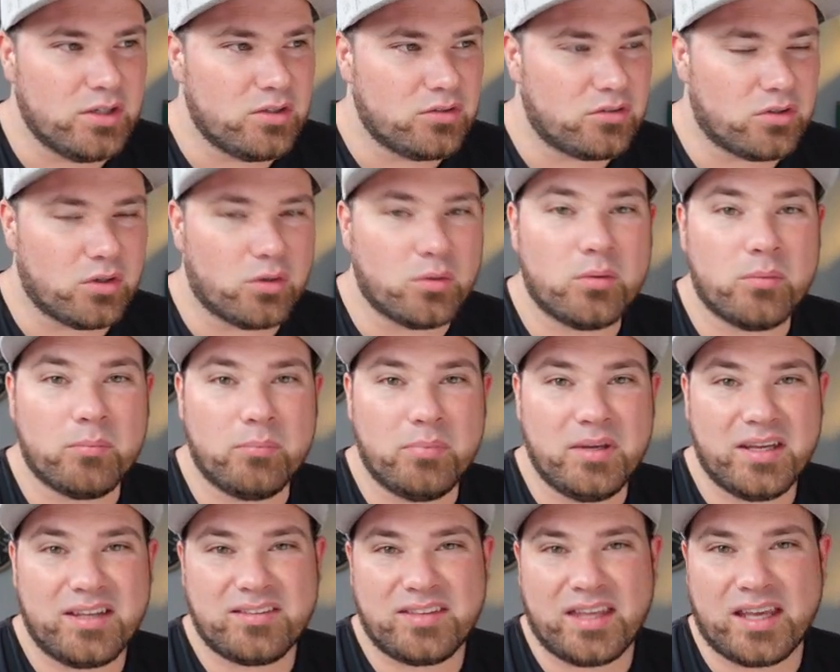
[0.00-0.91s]
So
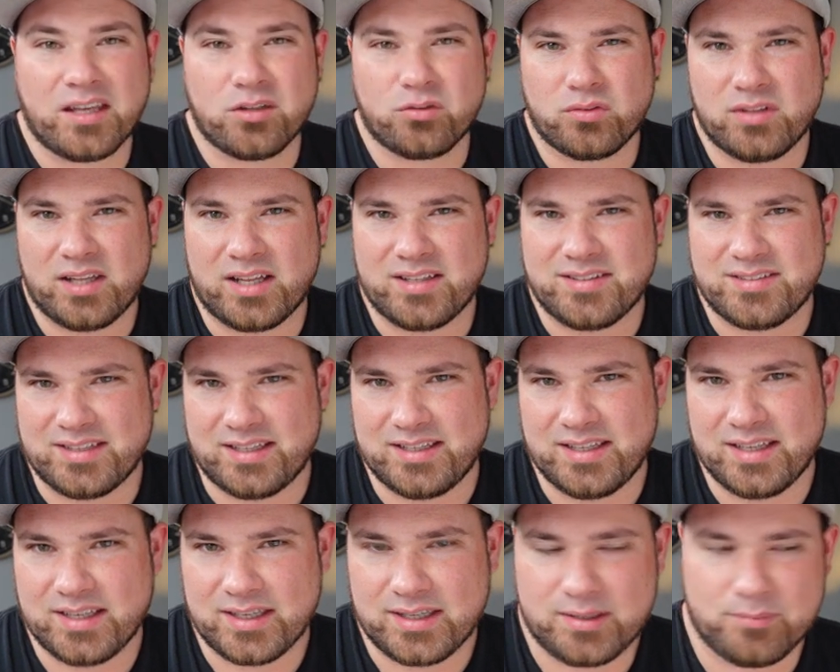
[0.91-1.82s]
big thanks for that,
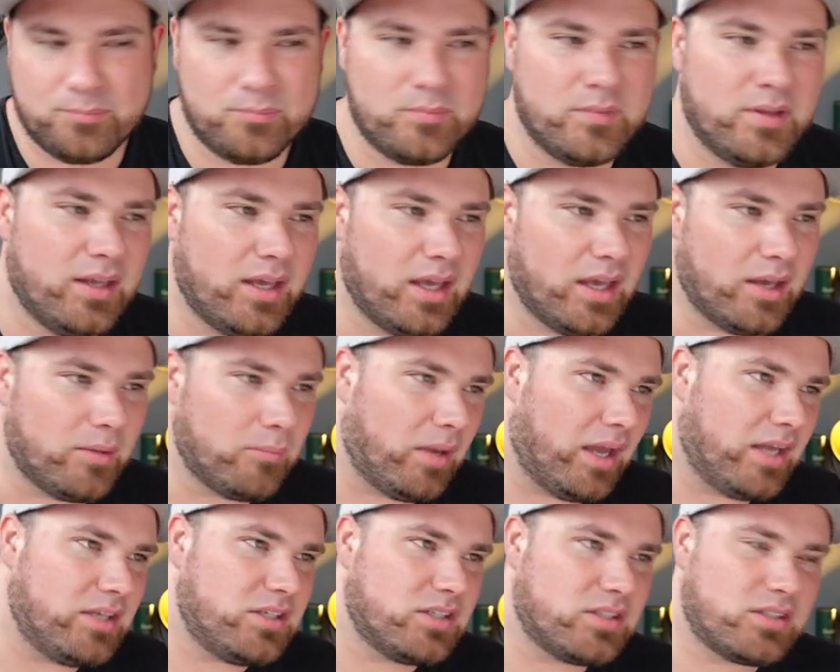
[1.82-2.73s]
Sadek.
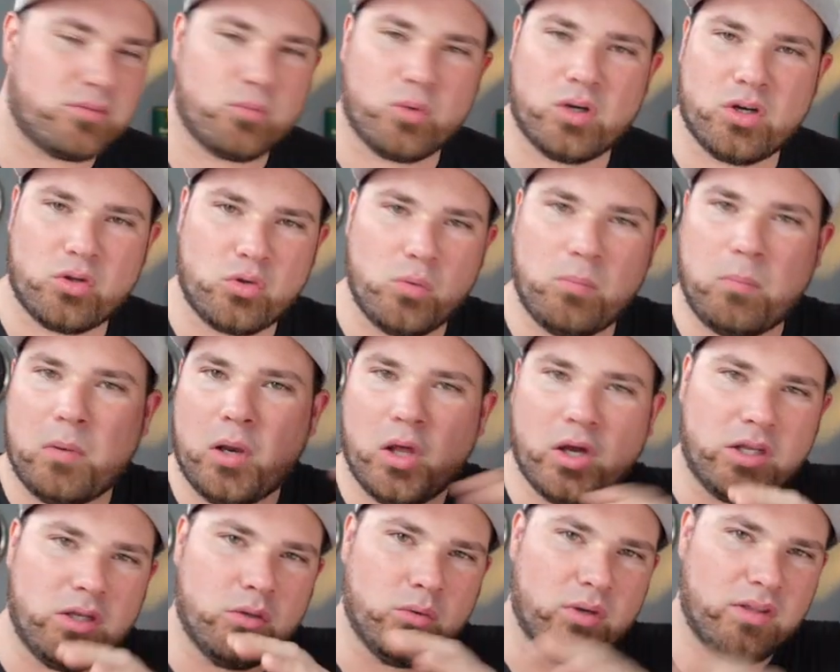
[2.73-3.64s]
I just wanted to
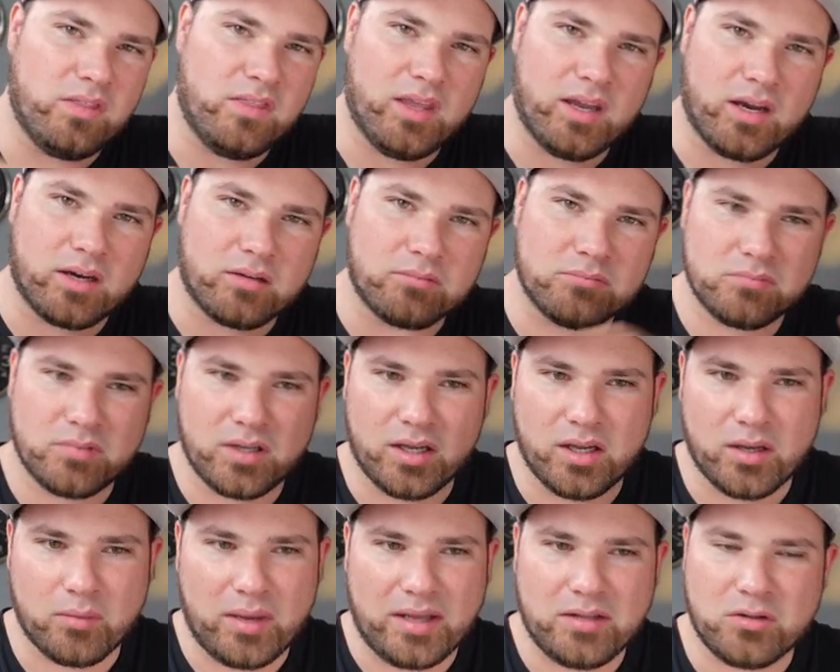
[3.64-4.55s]
plug you in there.
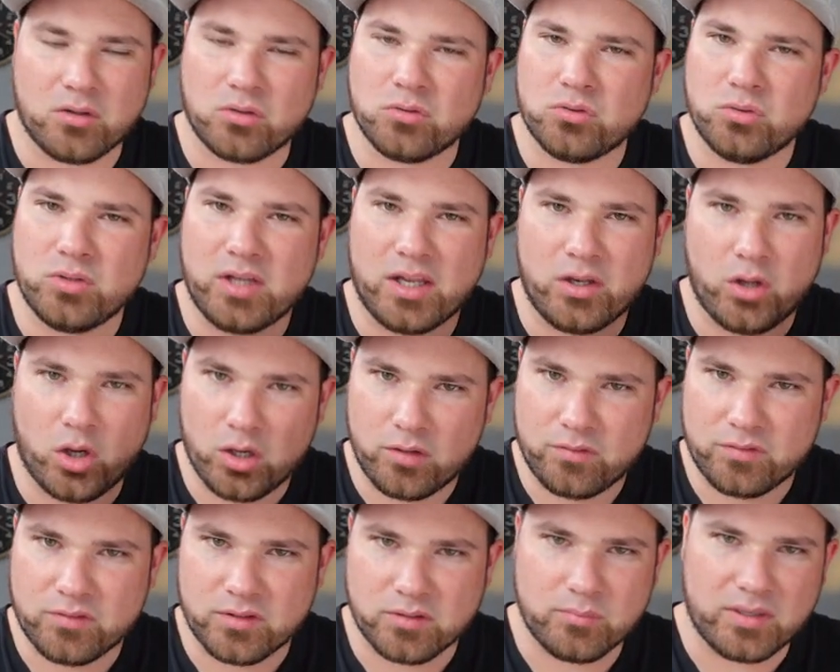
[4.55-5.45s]
I don't do that
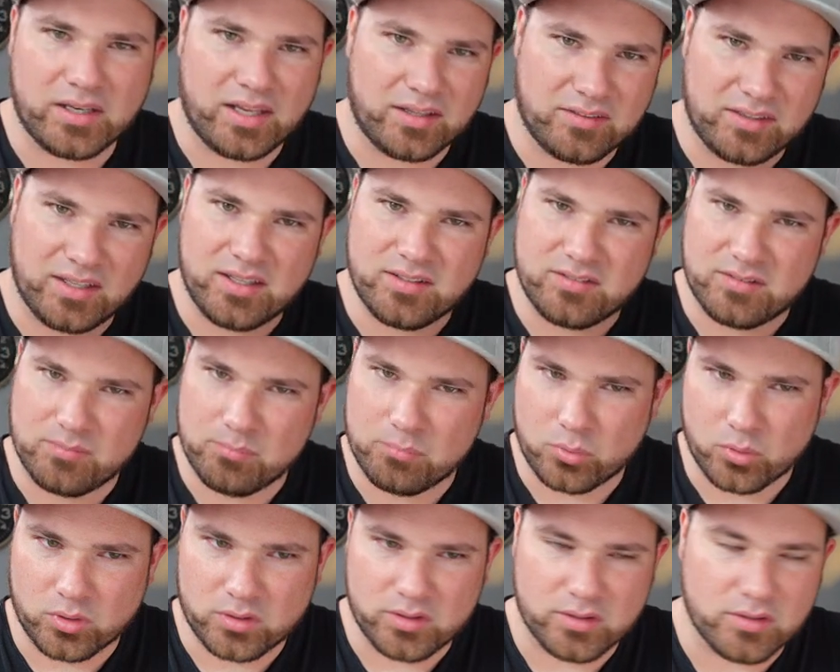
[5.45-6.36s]
often, but I think it's
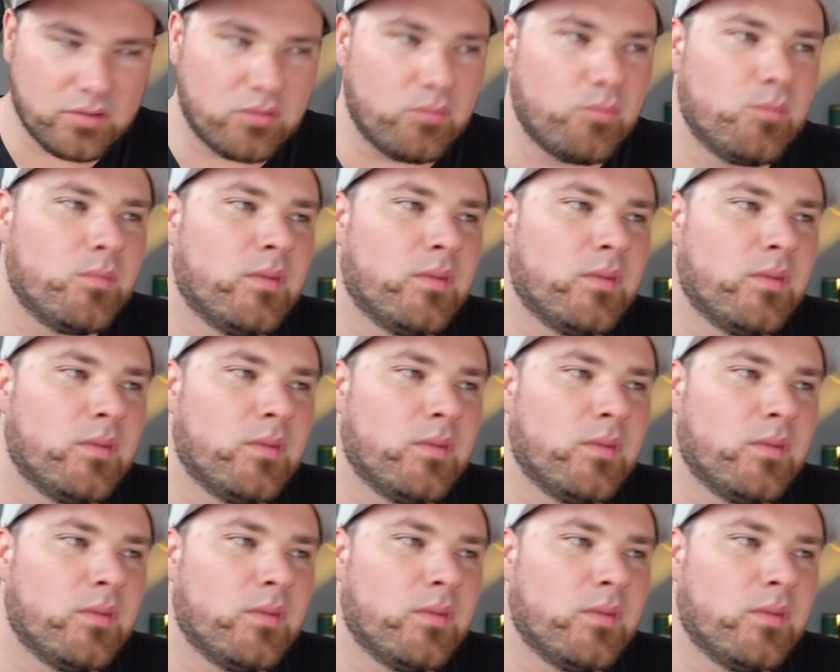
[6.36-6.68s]
important.